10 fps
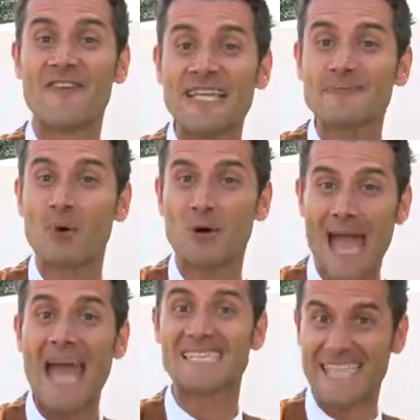Facebook
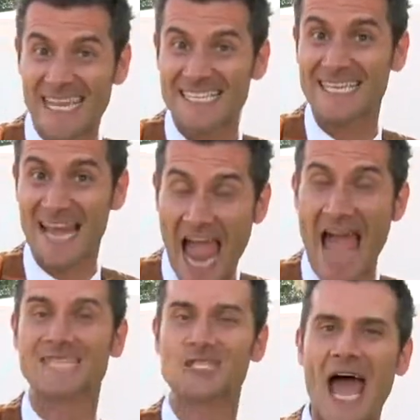and texting
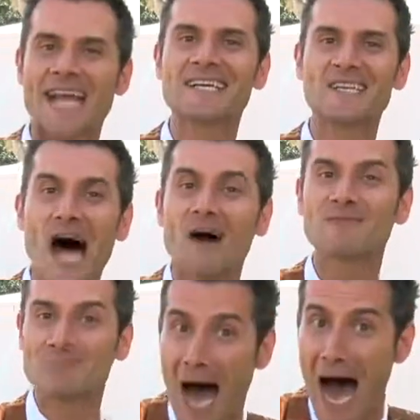and chatting
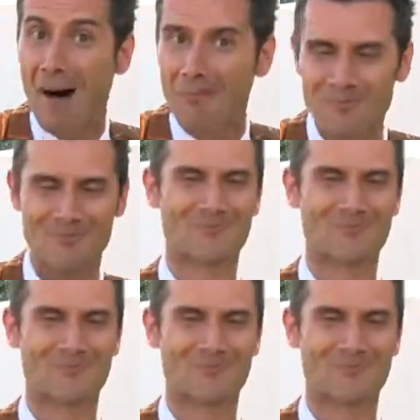loves Mum.